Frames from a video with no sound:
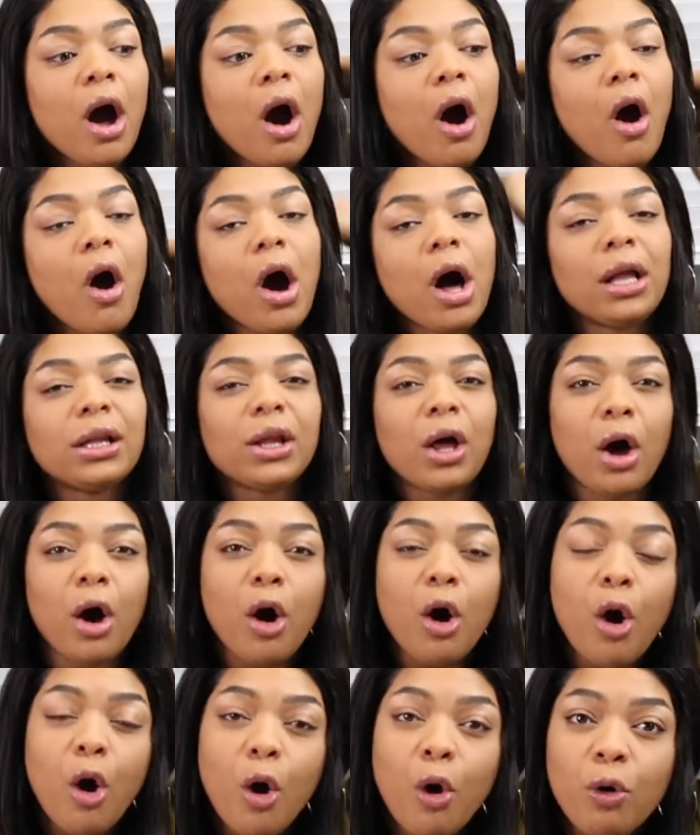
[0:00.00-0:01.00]
all
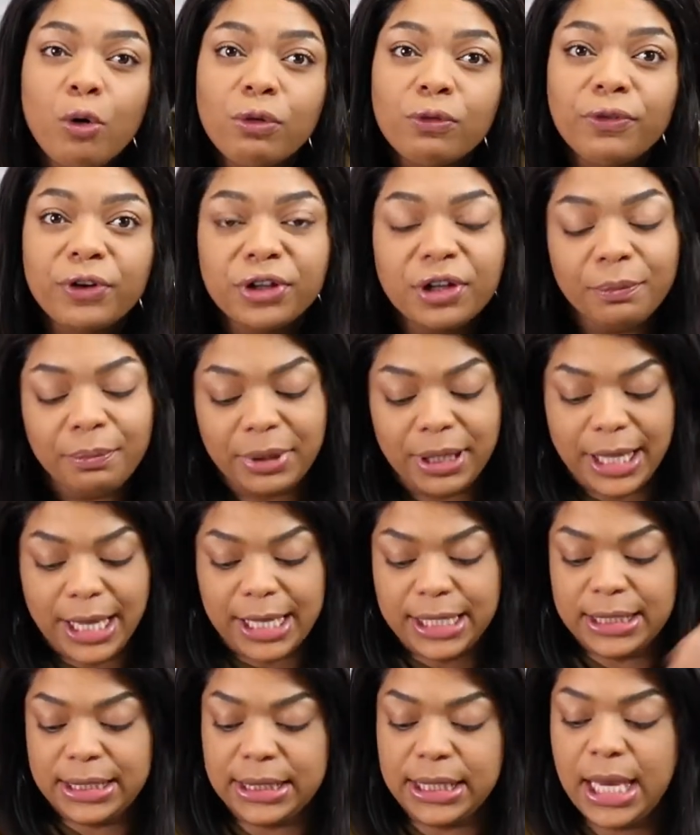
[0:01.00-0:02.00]
over the
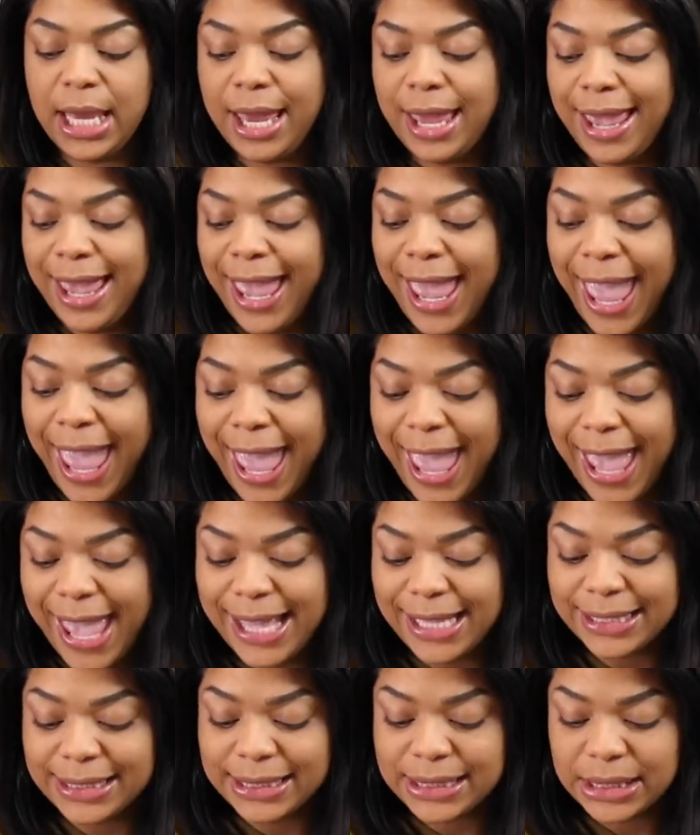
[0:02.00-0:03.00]
place.
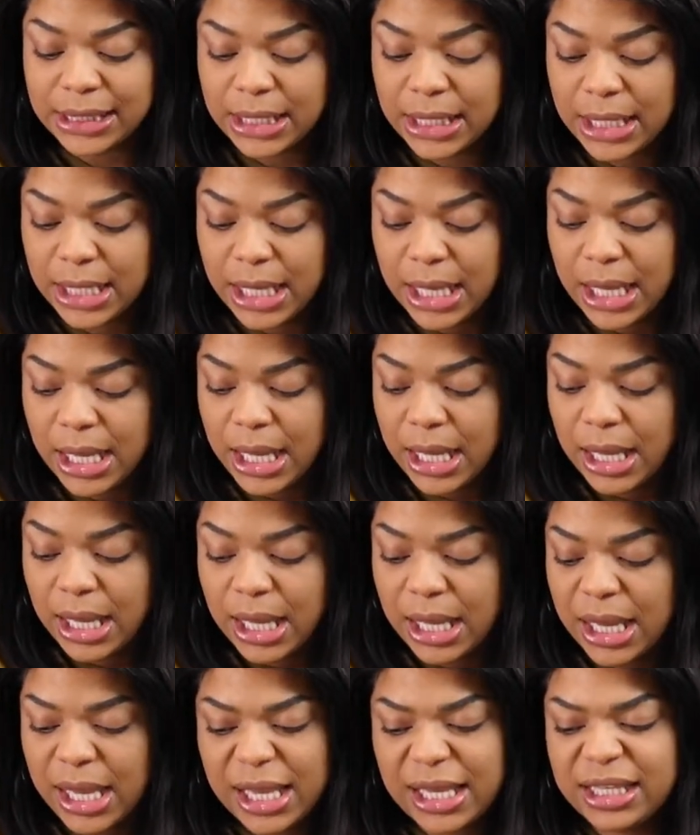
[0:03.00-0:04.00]
And
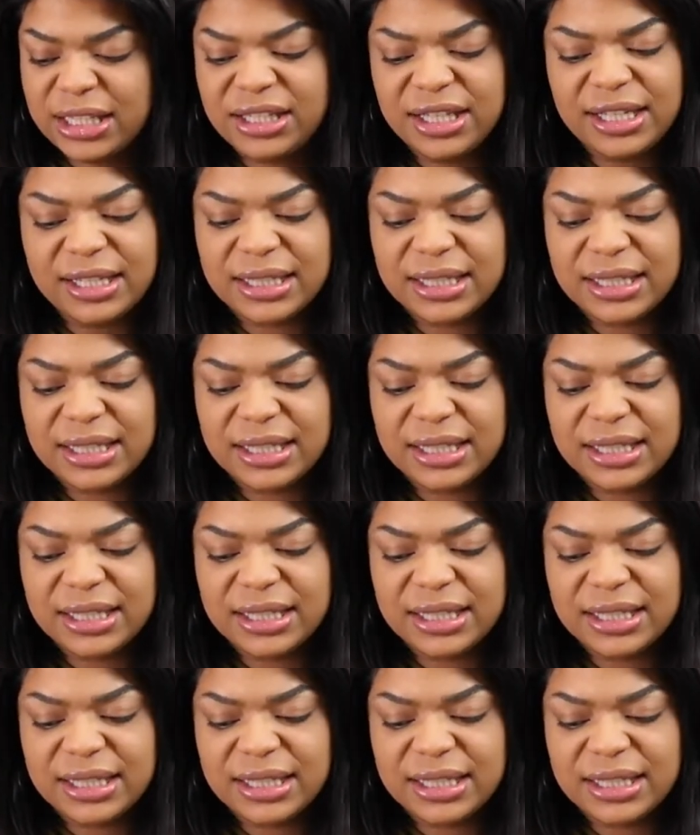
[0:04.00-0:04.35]
it